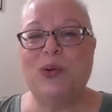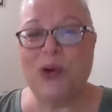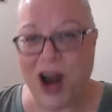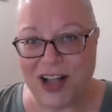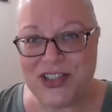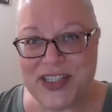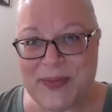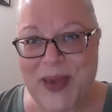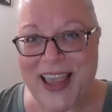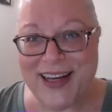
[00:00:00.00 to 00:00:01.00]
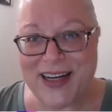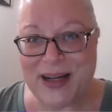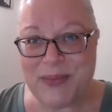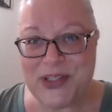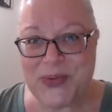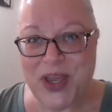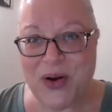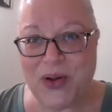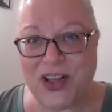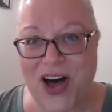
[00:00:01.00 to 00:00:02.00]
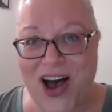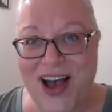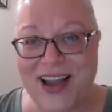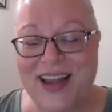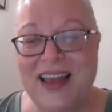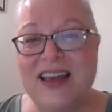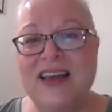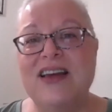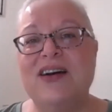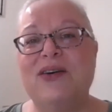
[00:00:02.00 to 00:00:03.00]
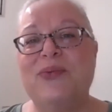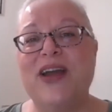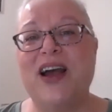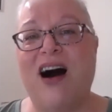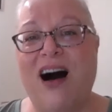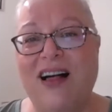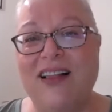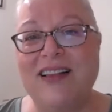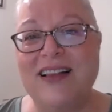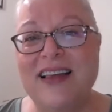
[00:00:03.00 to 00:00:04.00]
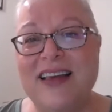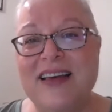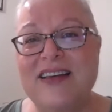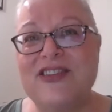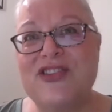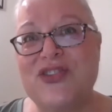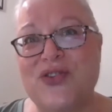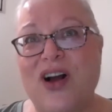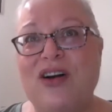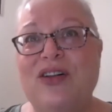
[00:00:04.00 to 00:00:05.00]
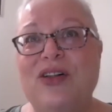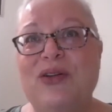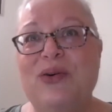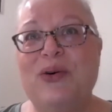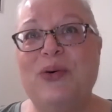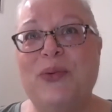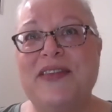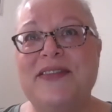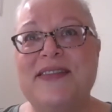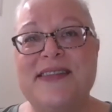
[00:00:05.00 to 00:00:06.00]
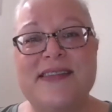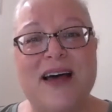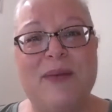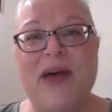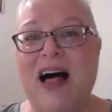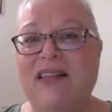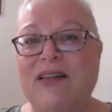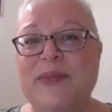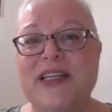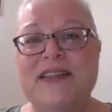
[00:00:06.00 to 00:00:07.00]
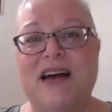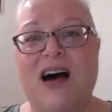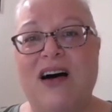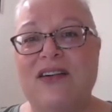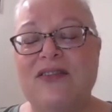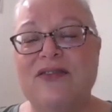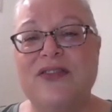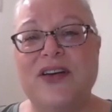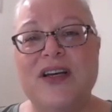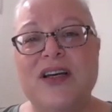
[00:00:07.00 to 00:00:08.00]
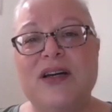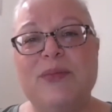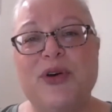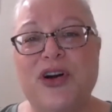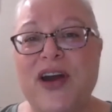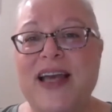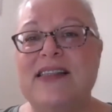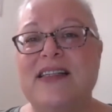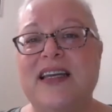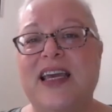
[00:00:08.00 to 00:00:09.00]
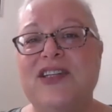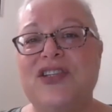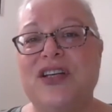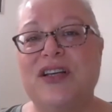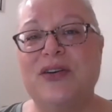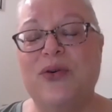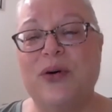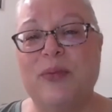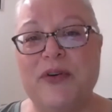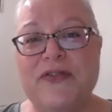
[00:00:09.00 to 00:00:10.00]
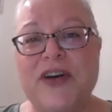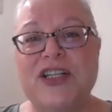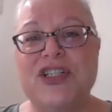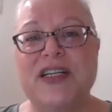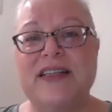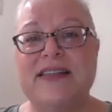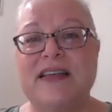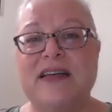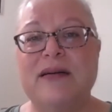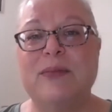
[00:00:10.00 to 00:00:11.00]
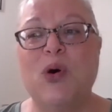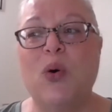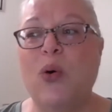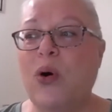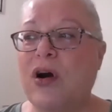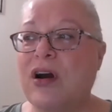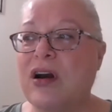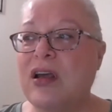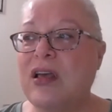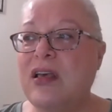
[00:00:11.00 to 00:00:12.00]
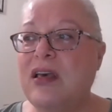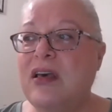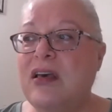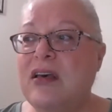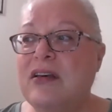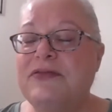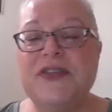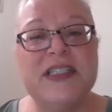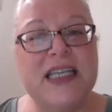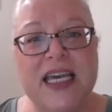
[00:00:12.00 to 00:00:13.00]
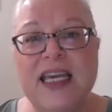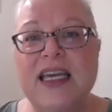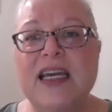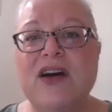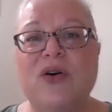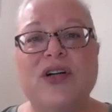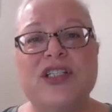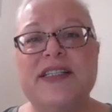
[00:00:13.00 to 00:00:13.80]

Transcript: We're all just making it up as we go along. We all struggle with some element of procrastination or perfectionism or fatigue or